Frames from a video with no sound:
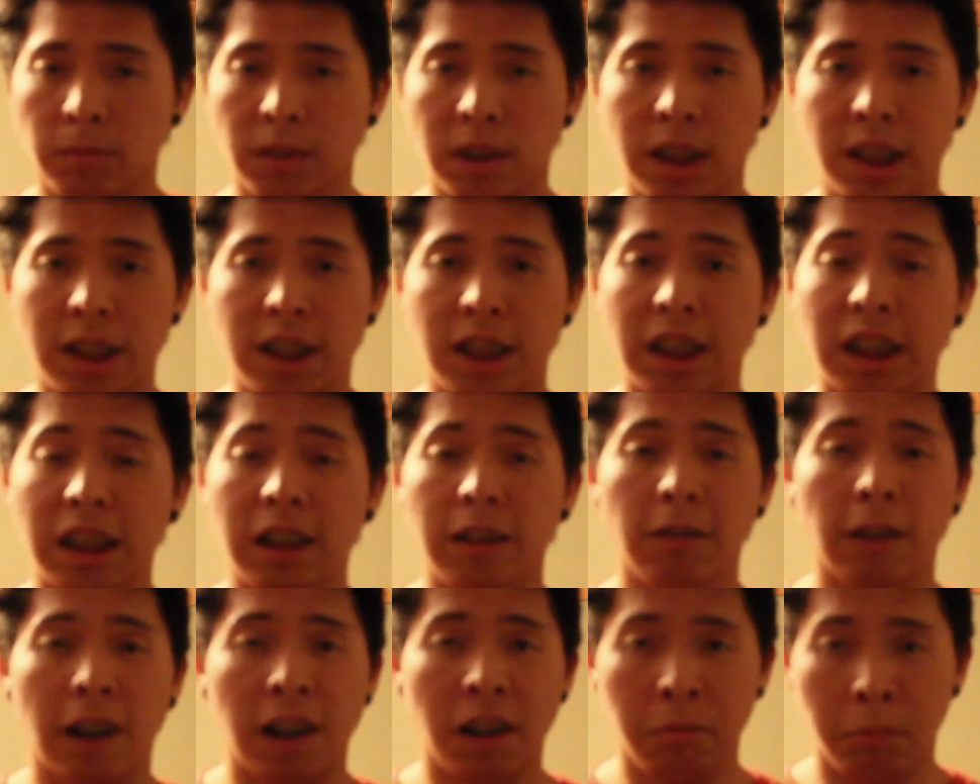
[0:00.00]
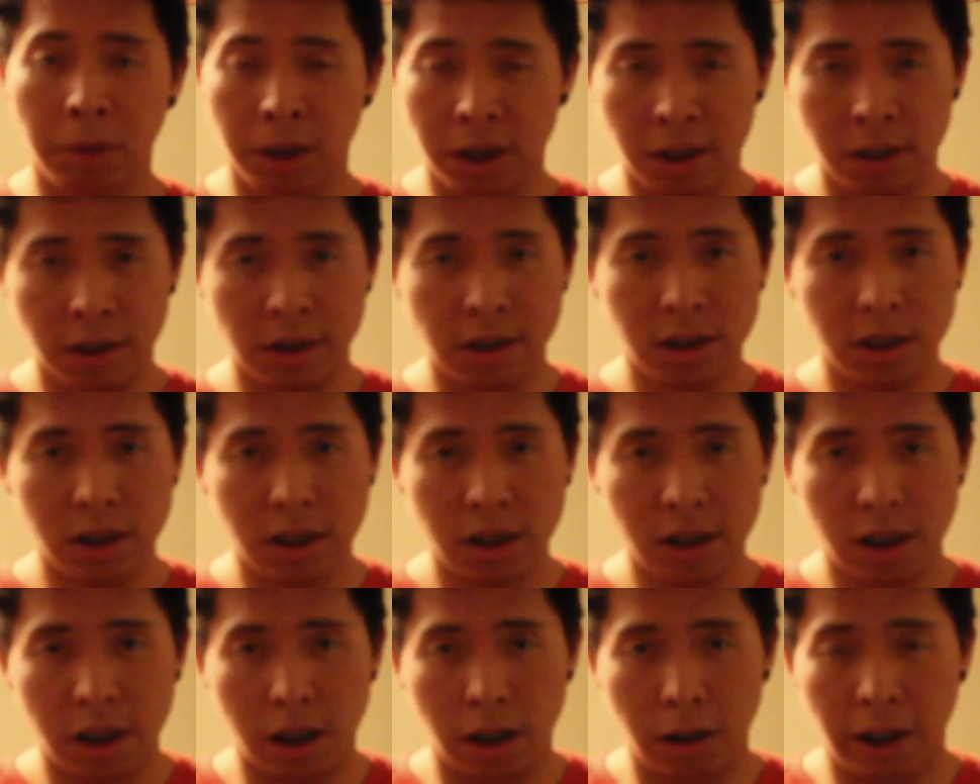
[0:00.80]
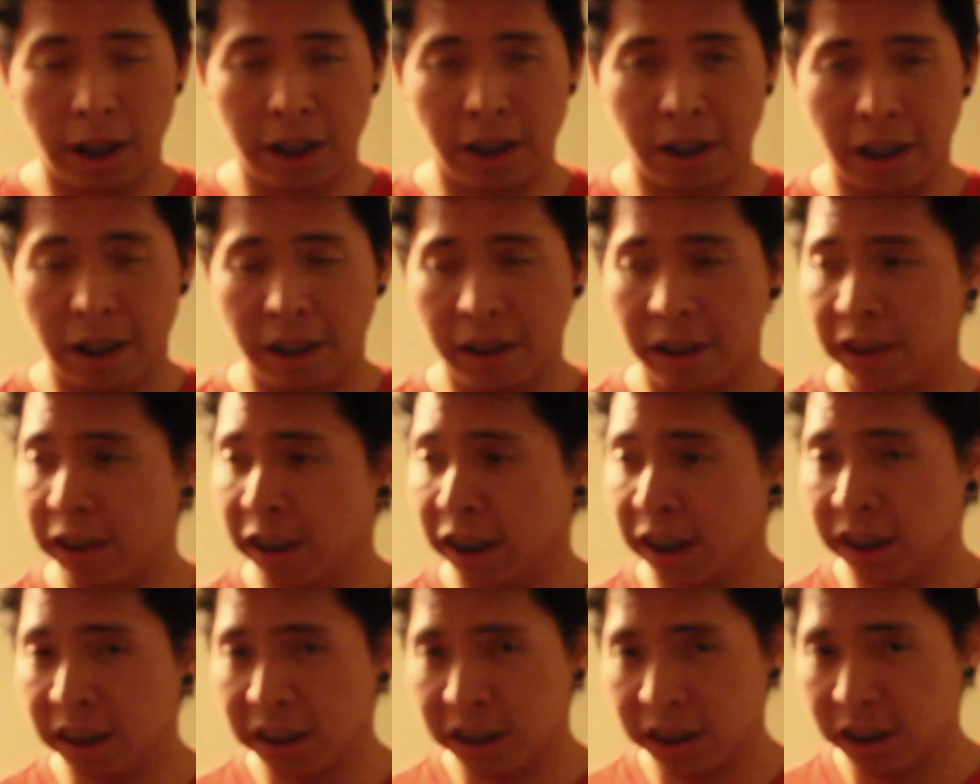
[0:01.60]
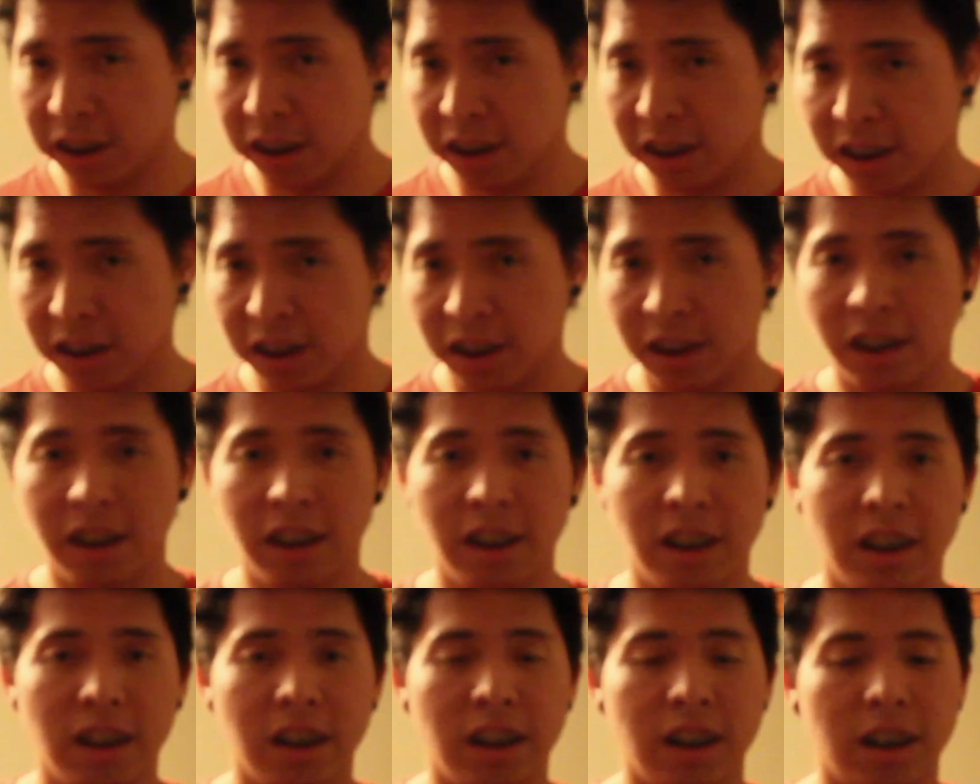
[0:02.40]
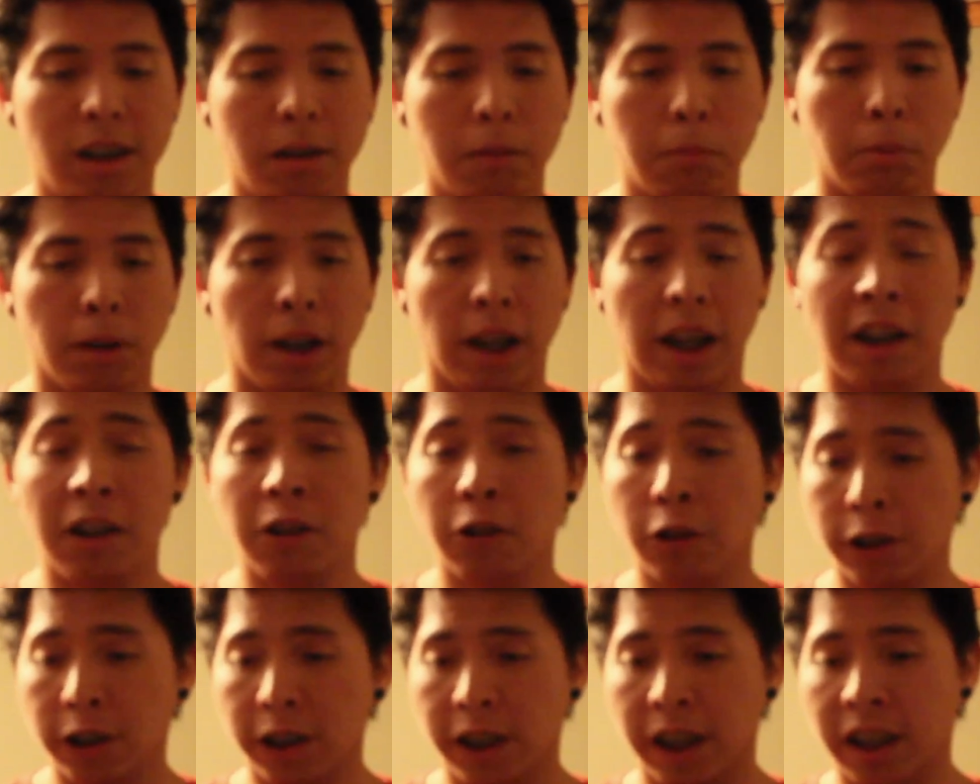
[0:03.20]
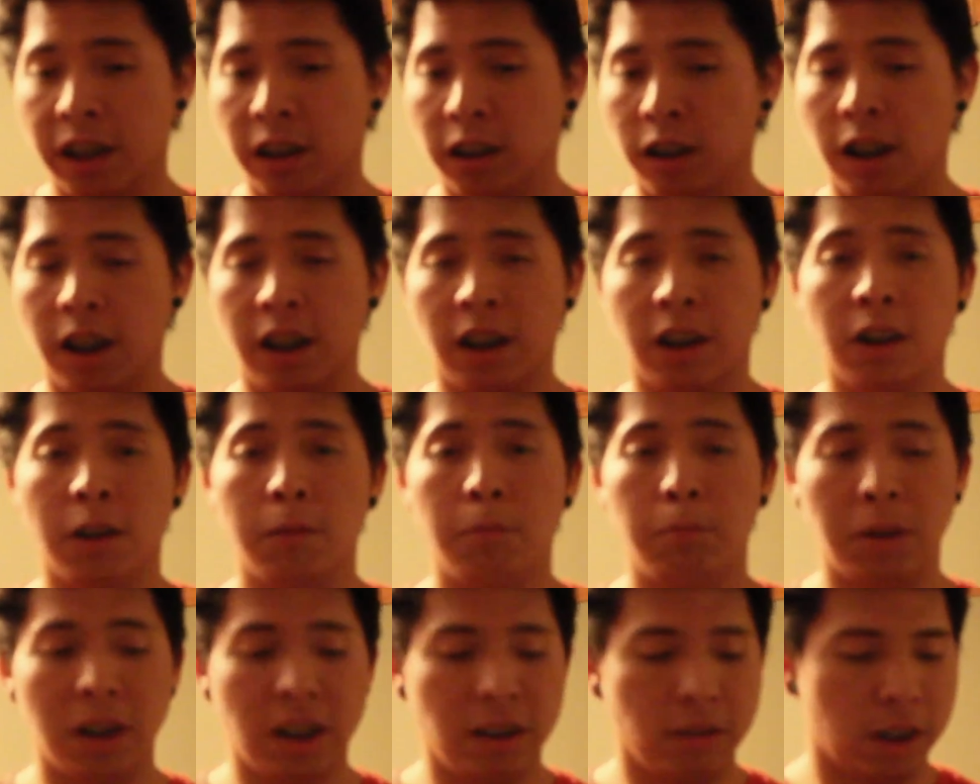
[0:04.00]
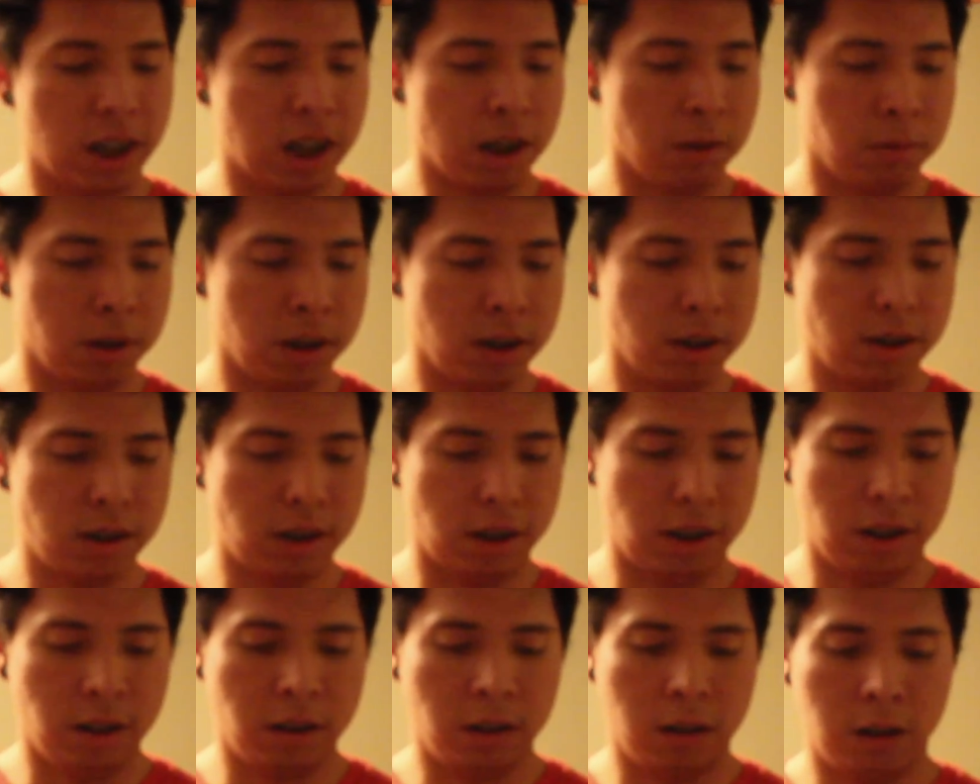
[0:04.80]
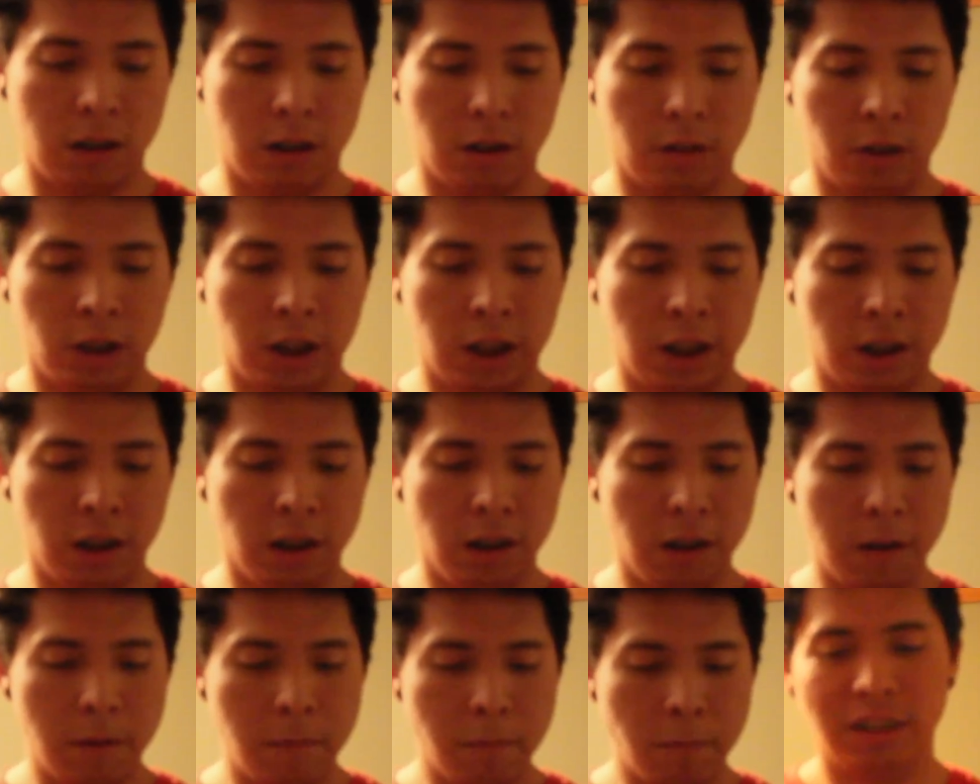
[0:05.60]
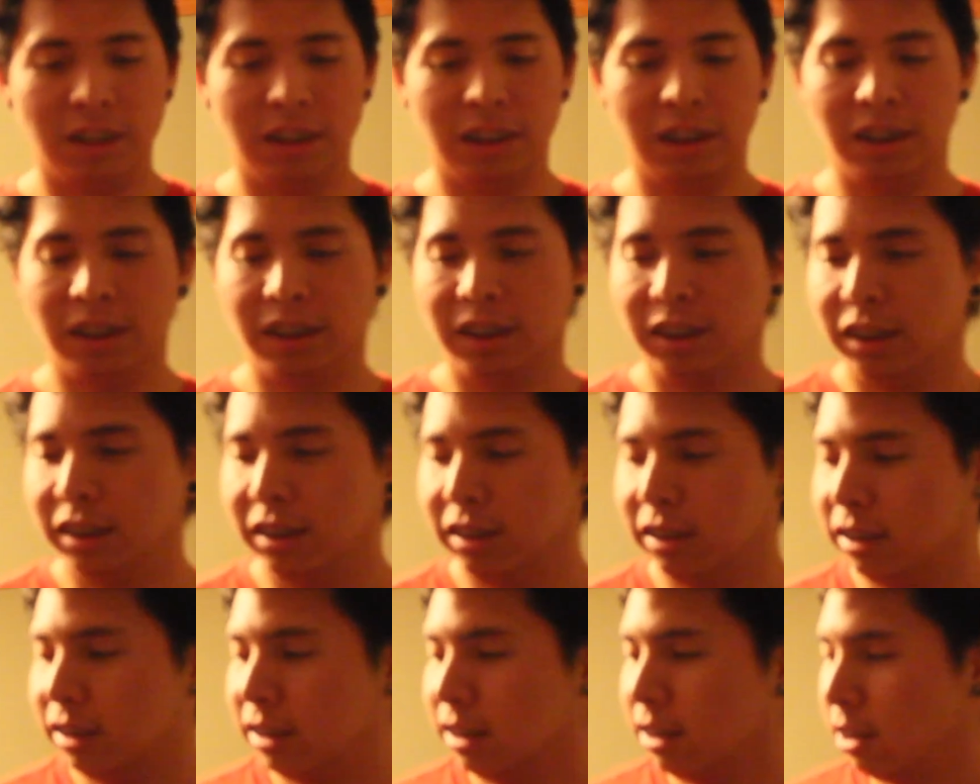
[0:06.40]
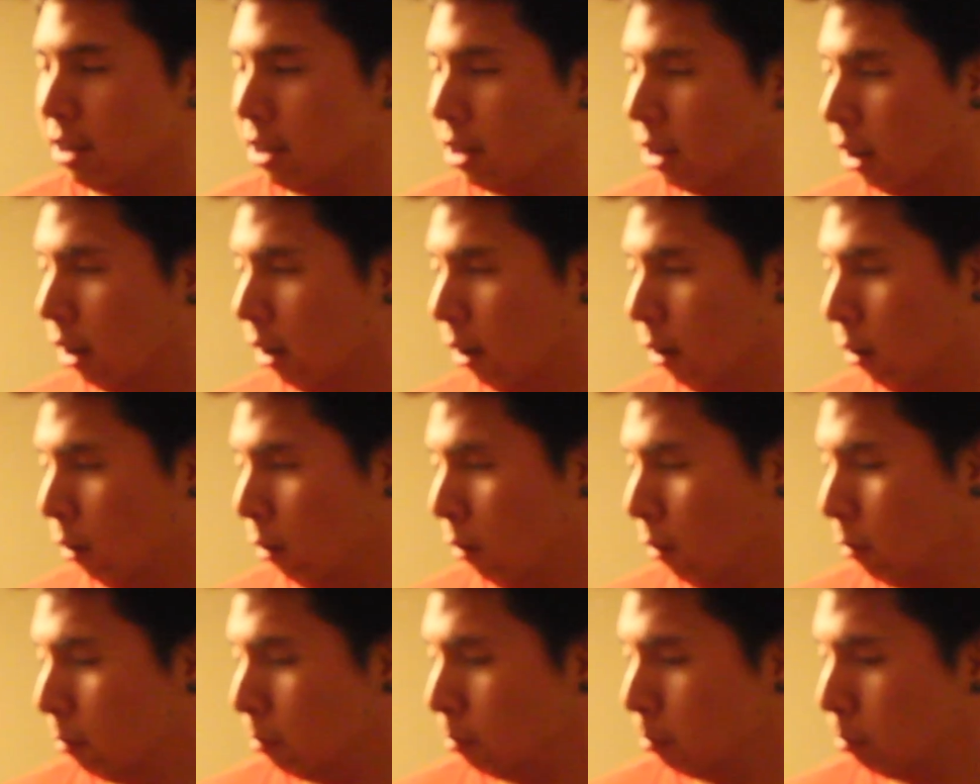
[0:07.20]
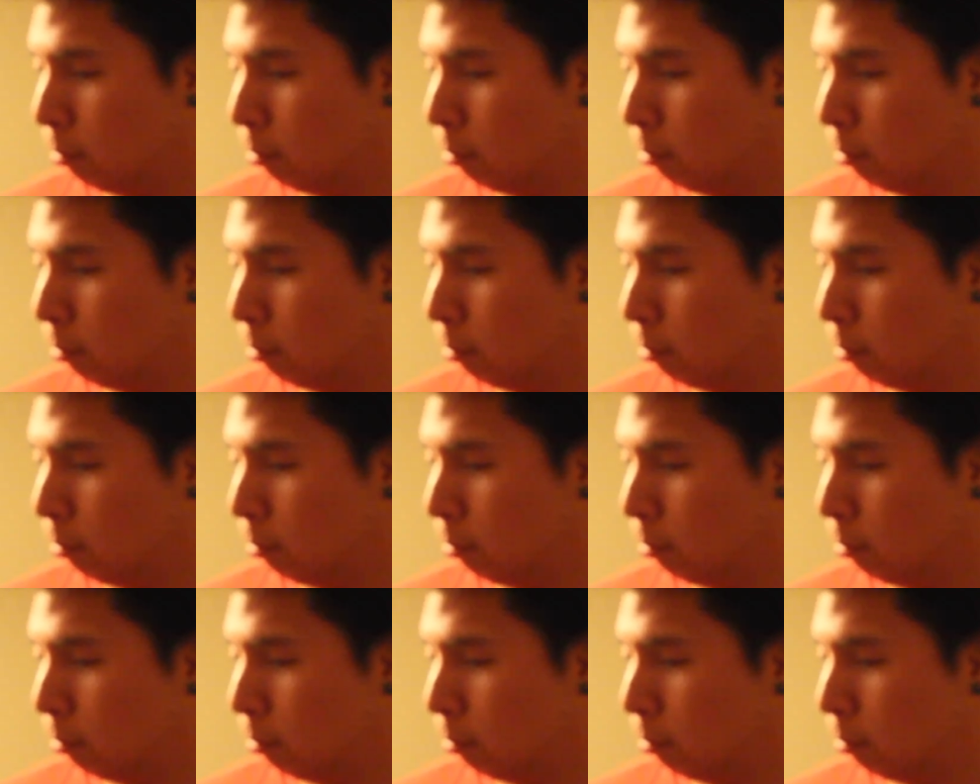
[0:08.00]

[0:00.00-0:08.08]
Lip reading: C vitamins, I think. But I know you're getting a lot of good B vitamins in chlorella. So